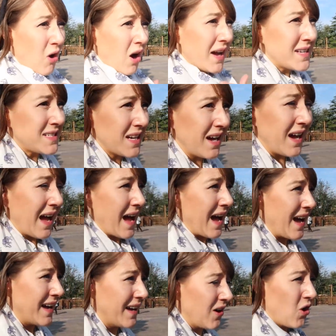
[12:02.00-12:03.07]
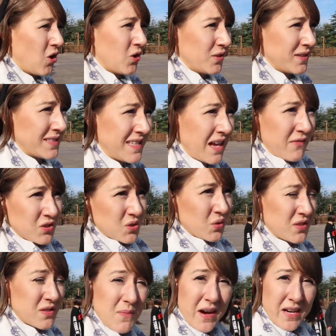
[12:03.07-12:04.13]
rider on the Seven
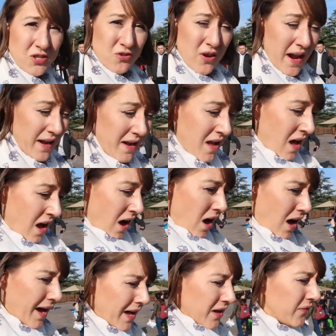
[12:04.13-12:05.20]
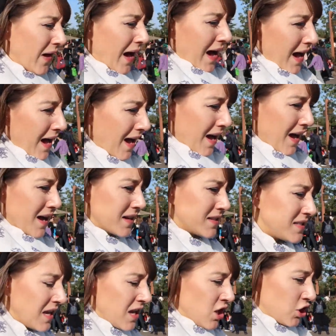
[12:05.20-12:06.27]
Dwarfs Mine Train. I've
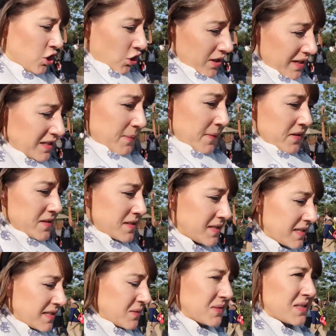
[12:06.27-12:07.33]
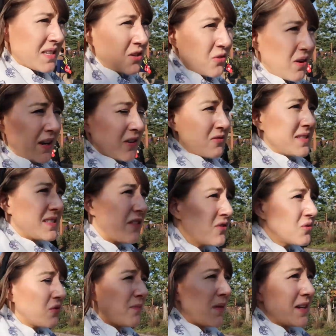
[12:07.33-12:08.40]
had good experiences with single rider on
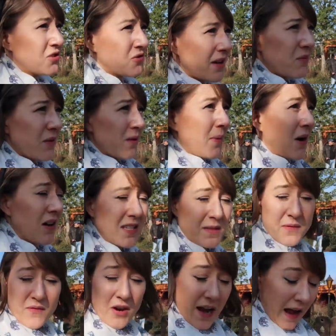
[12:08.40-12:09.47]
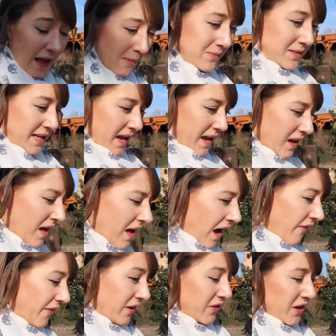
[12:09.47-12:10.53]
Seven Dwarfs Mine Train when the park has been very empty.
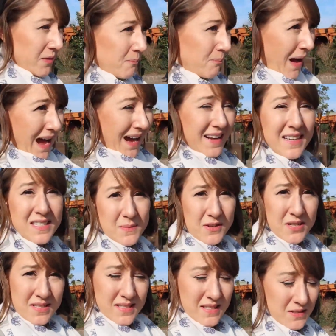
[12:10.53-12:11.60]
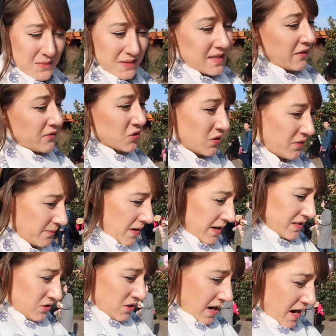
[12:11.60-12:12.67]
I've had very bad experiences with Seven Dwarfs
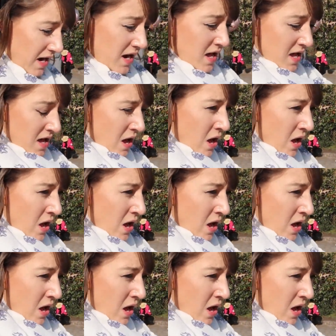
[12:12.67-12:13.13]
Mine Train